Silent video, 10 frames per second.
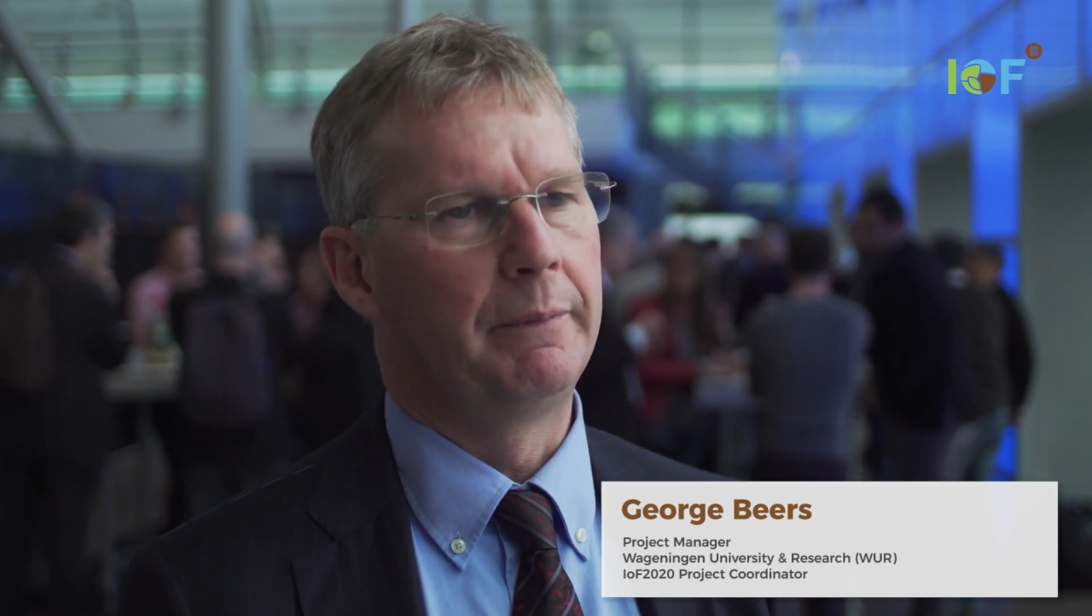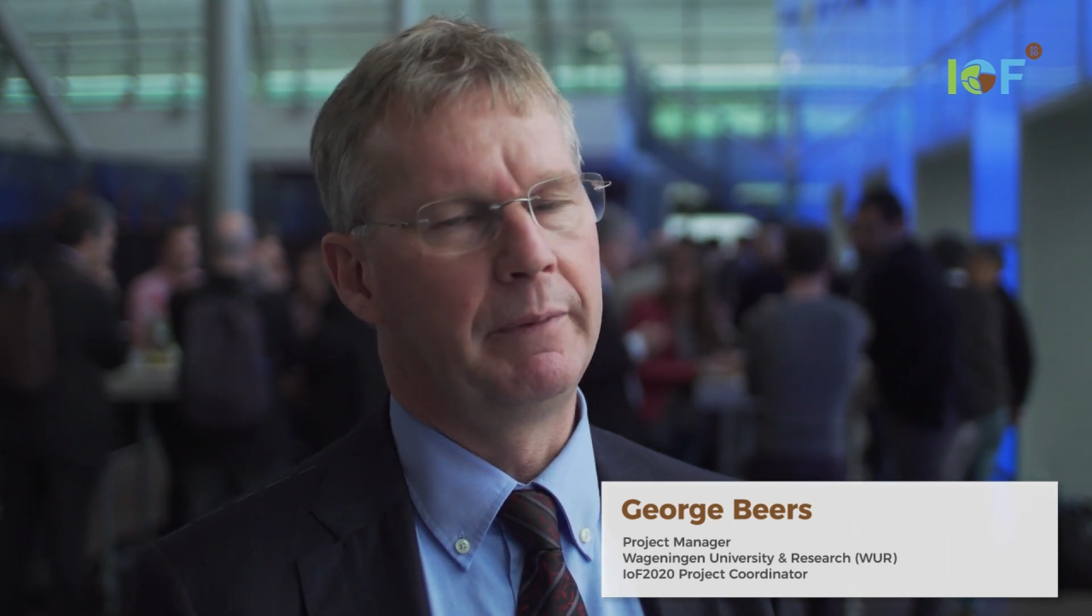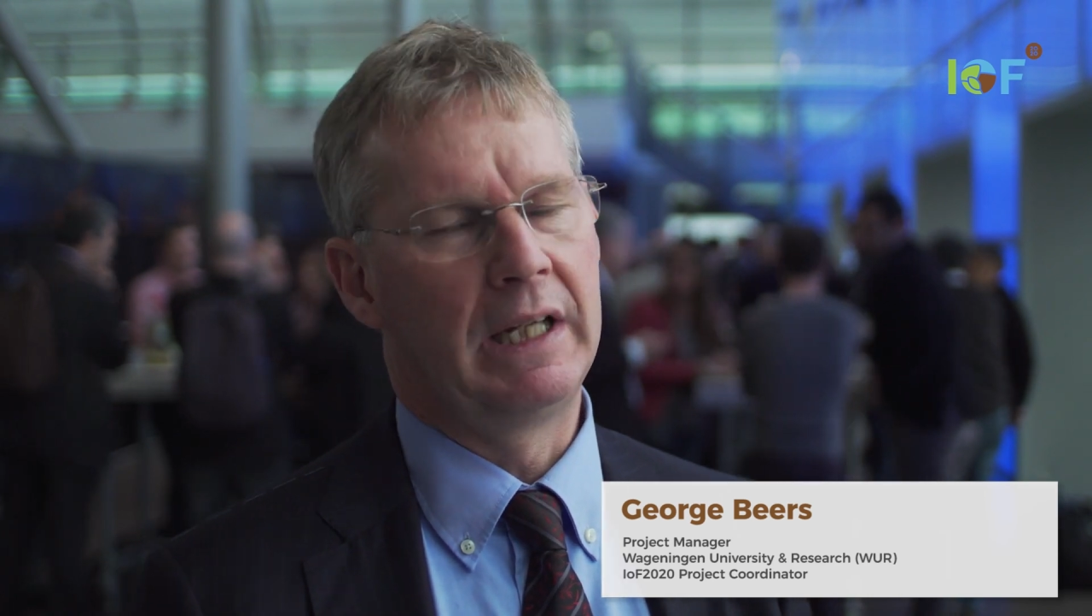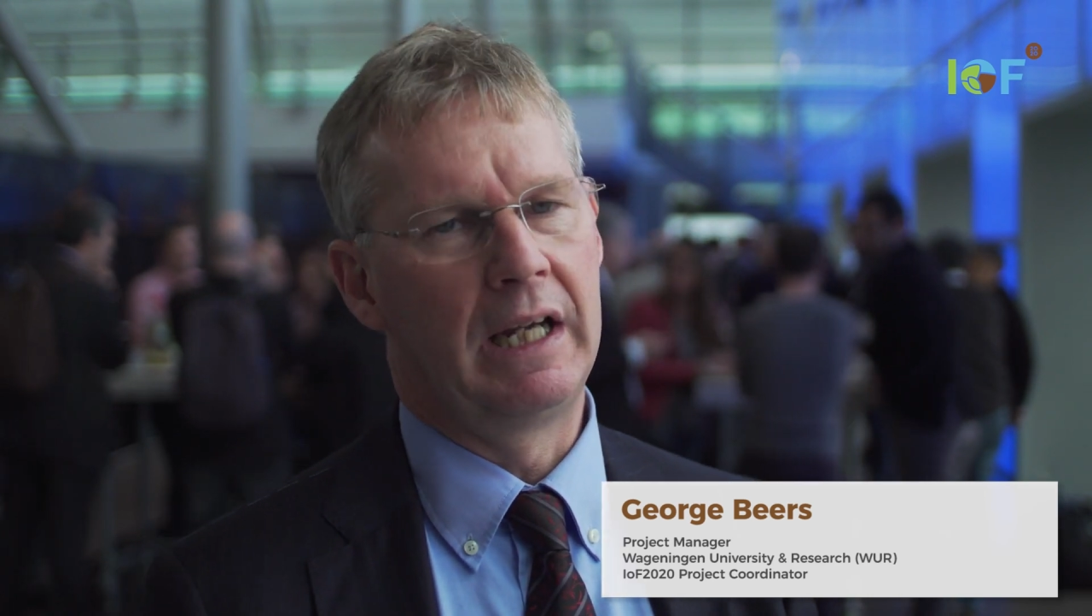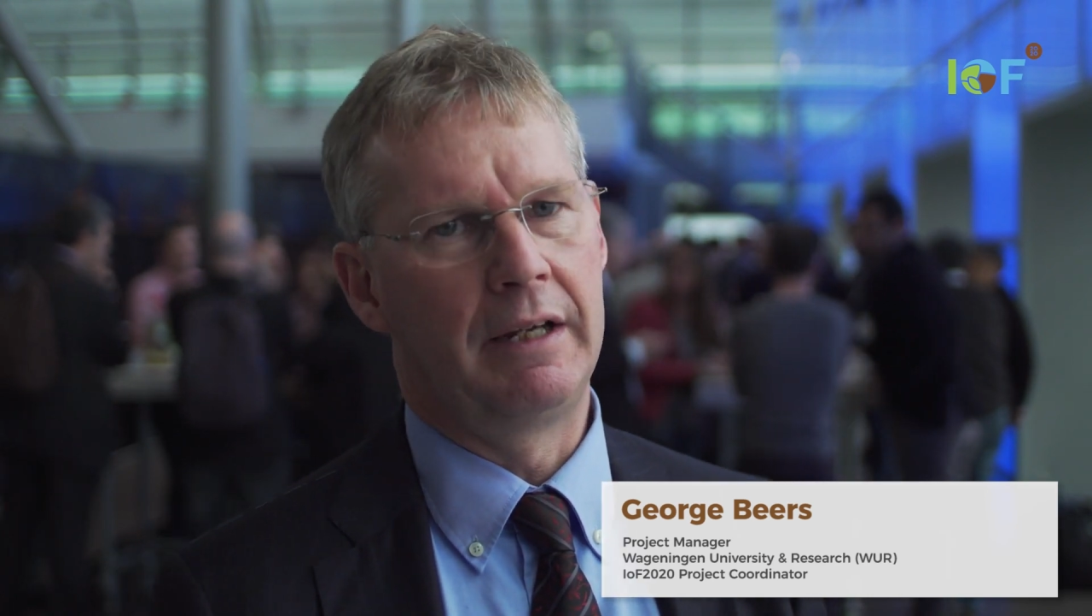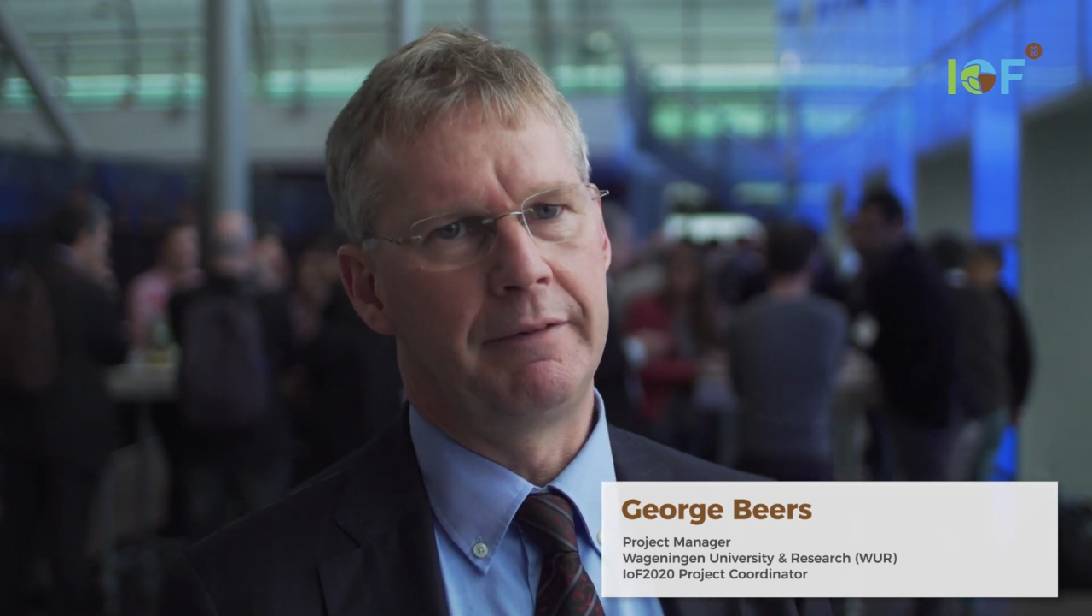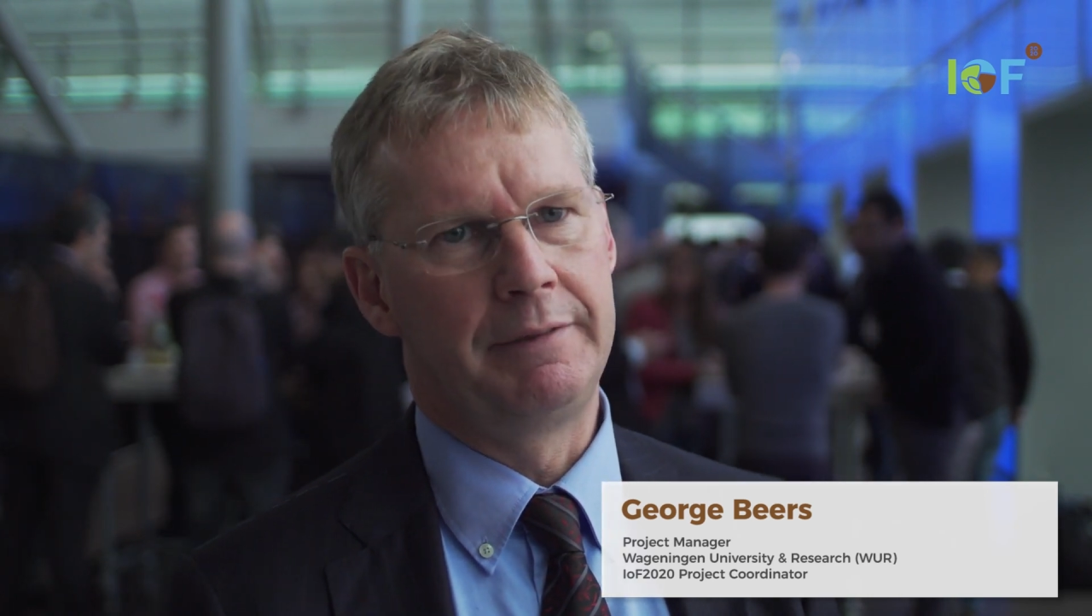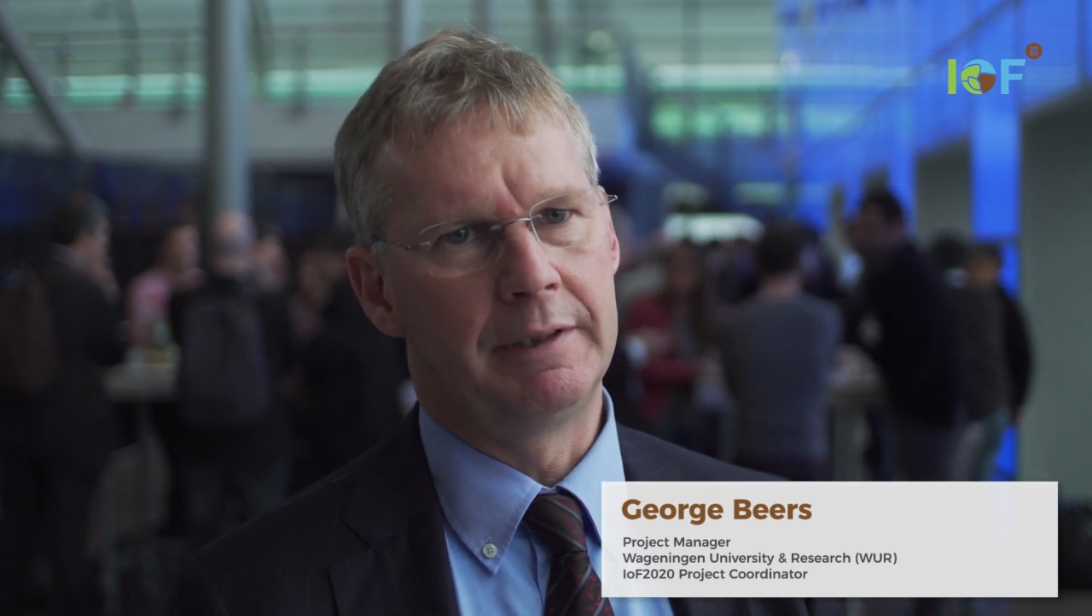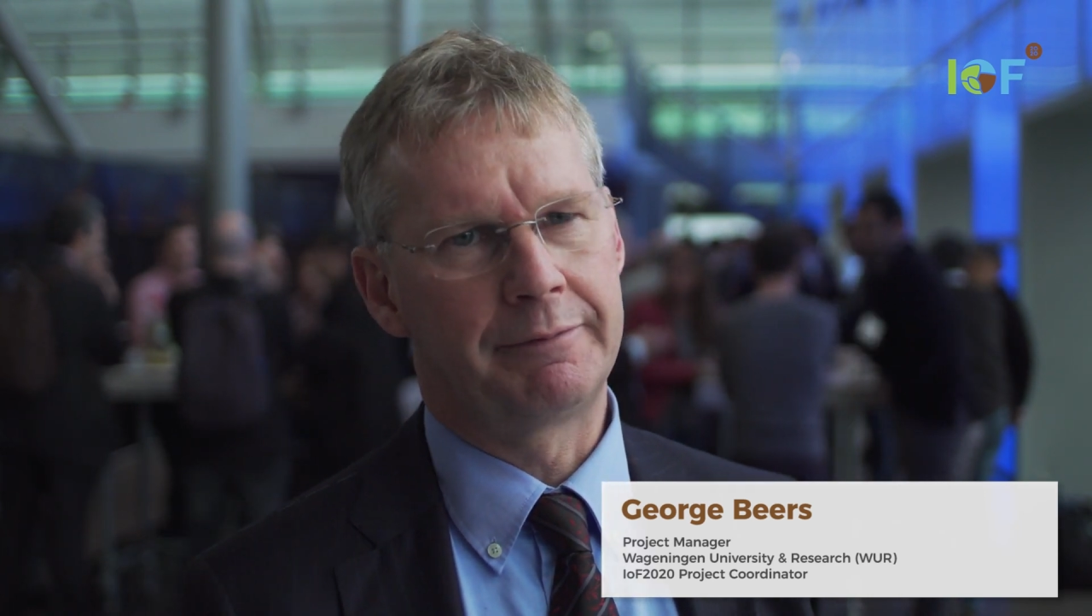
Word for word: we, have, we are